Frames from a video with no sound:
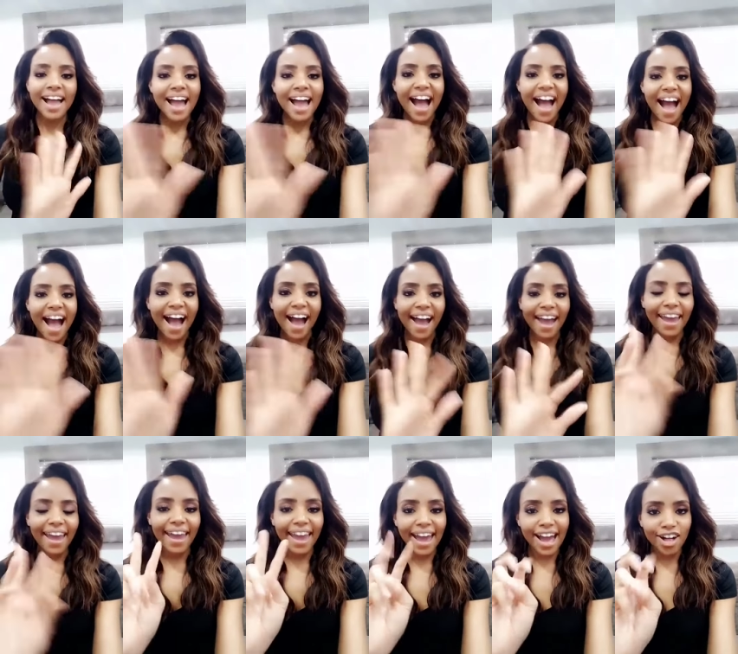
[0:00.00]

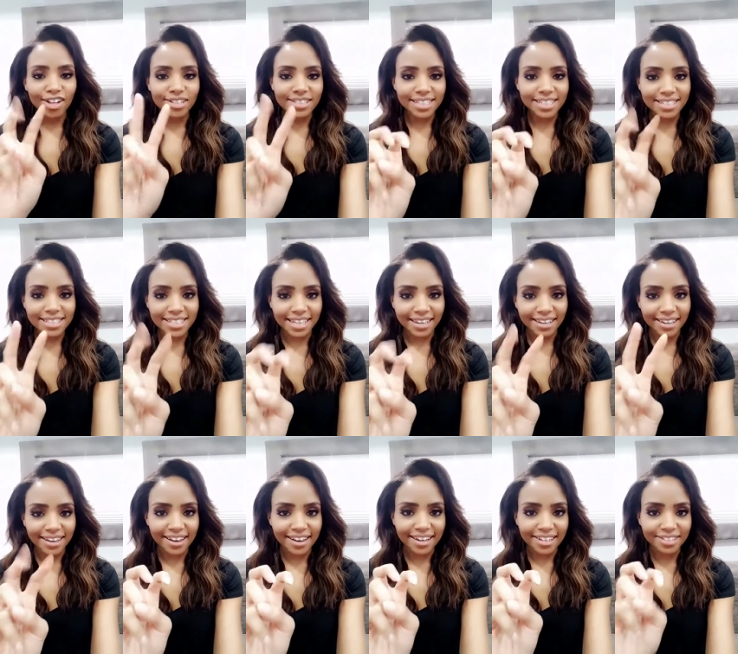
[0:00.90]
Hi,
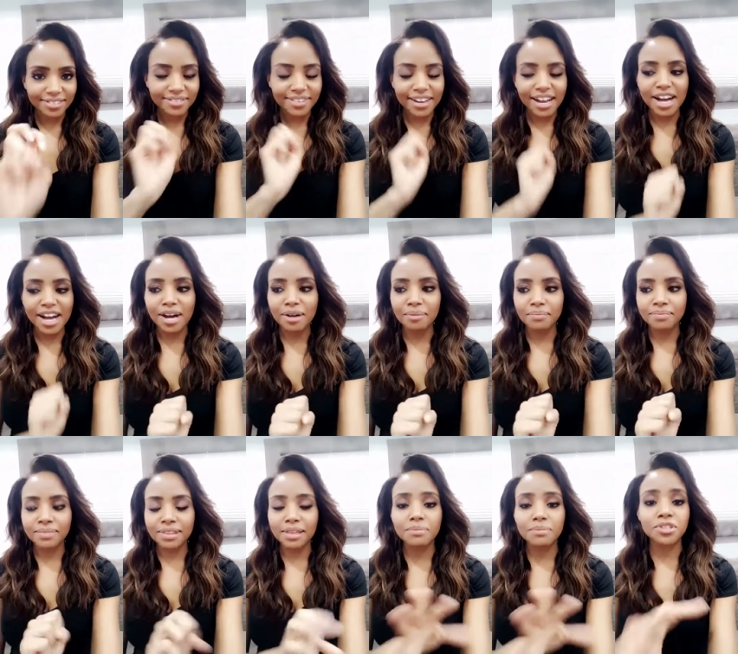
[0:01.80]
Altadena.
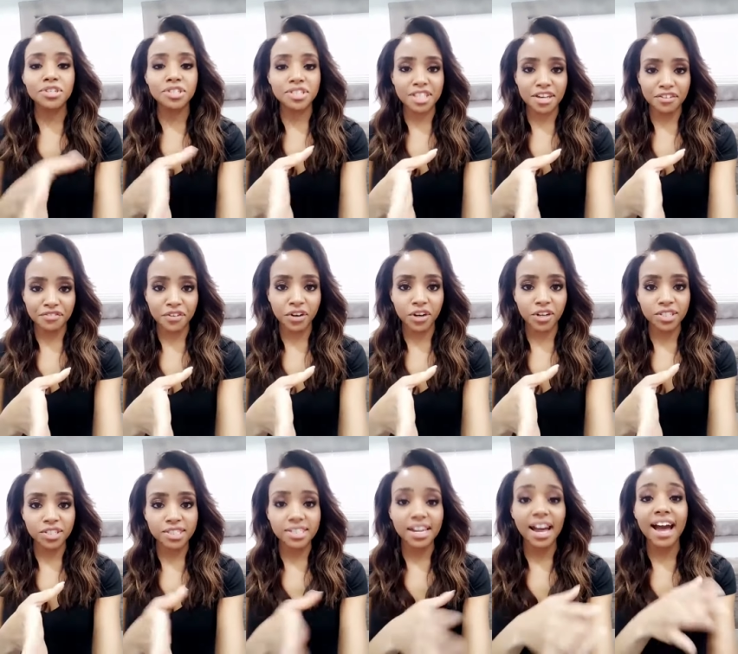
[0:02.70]
Um, let me just say
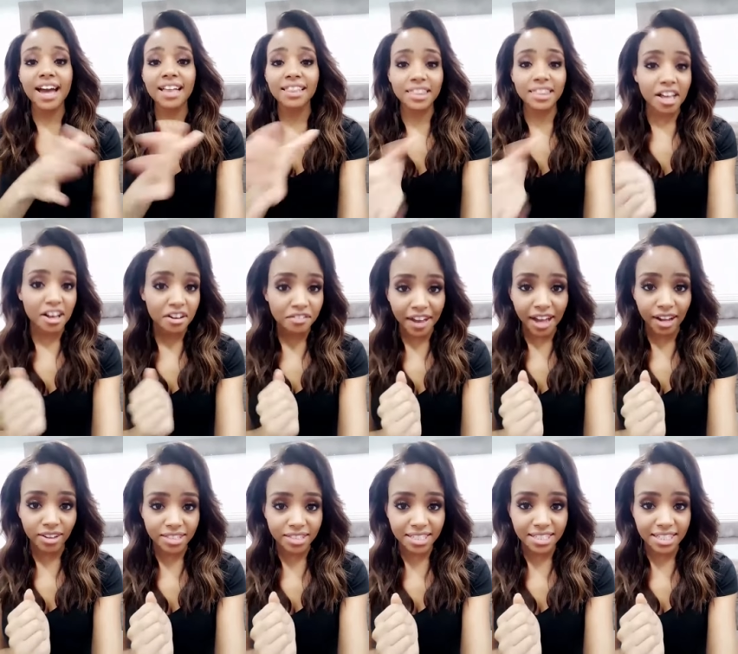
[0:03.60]
first, I love
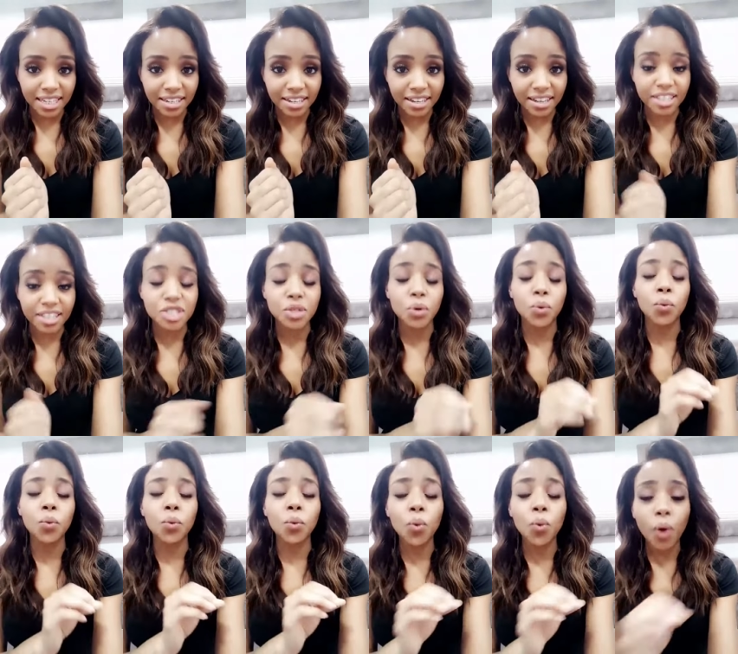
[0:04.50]
Altadena. It's a
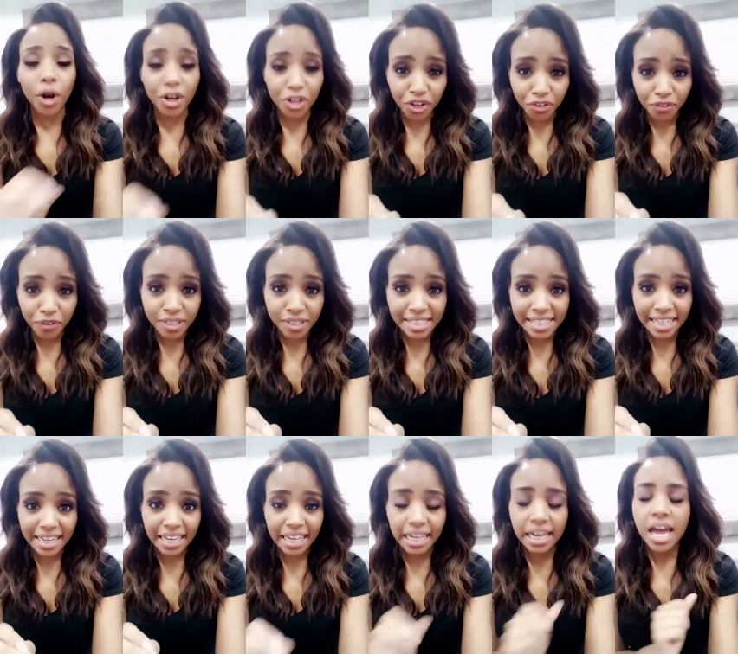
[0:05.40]
wonderful
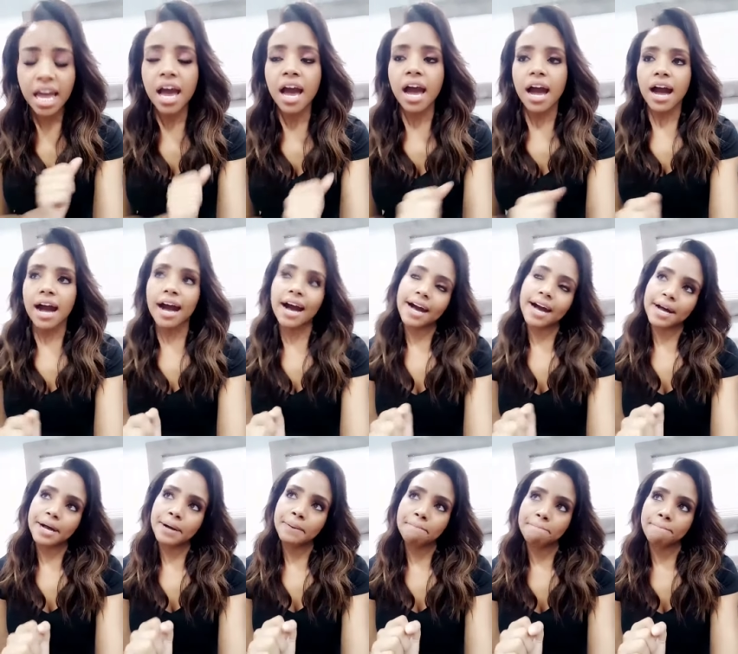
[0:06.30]
city.
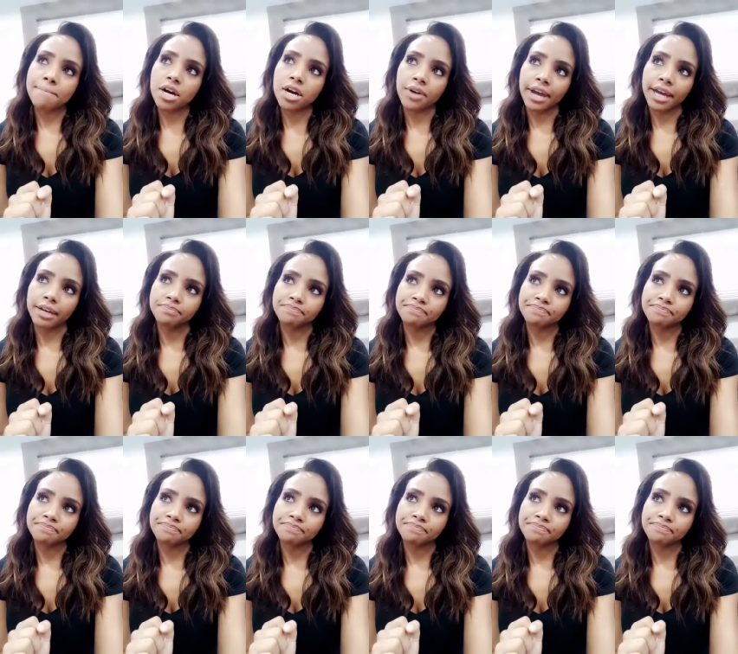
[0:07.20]
Um, okay,